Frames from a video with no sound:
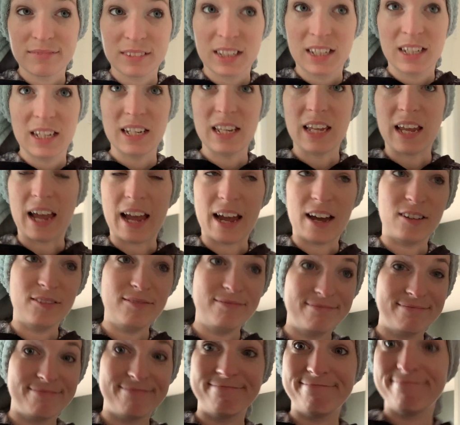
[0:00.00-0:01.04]
Anyhow,
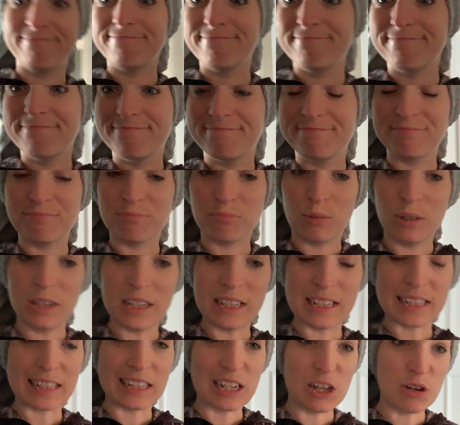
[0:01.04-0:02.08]
pretty
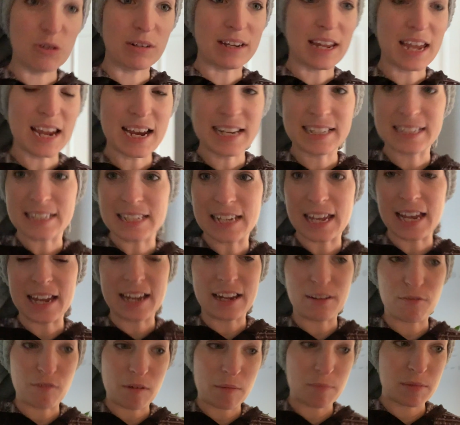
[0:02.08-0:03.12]
slow day today,
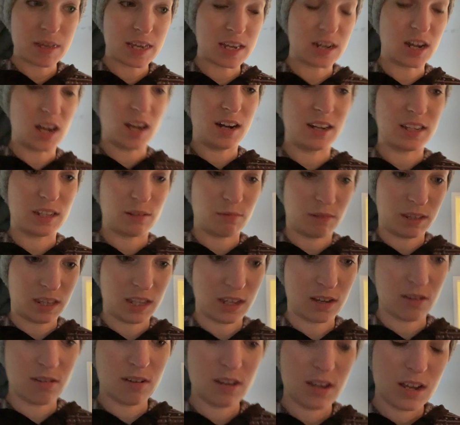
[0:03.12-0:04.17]
if I'm being honest with
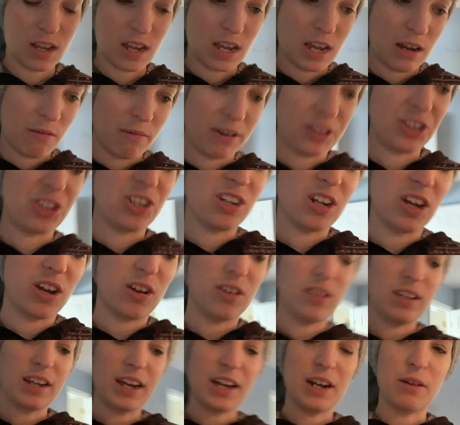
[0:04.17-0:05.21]
you. Which, you know,
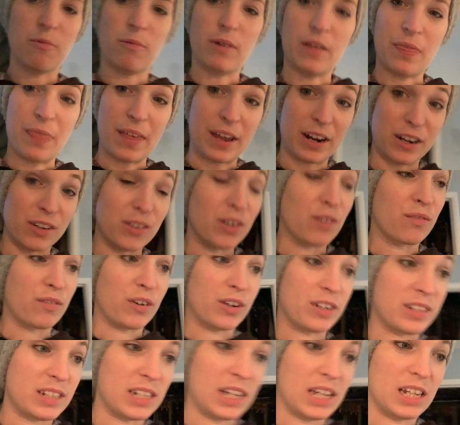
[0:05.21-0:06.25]
you kind of want that on your
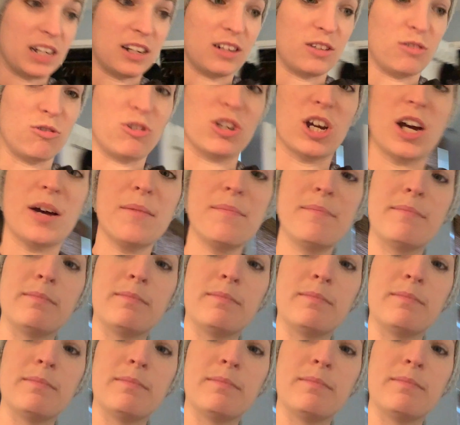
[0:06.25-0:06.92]
first day at a new job.